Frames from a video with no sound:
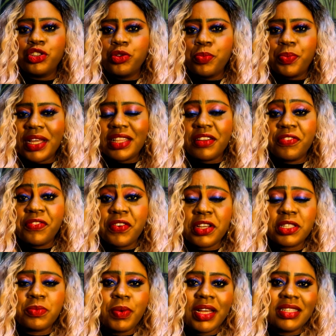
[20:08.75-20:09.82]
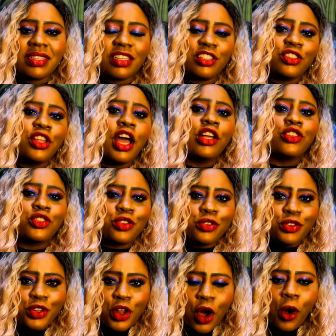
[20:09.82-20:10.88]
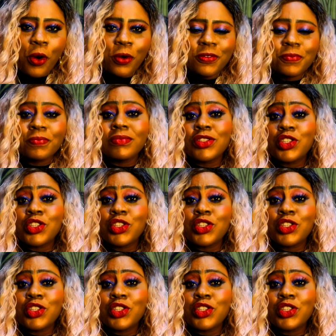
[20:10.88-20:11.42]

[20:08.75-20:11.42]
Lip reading: you'll be the first person to know.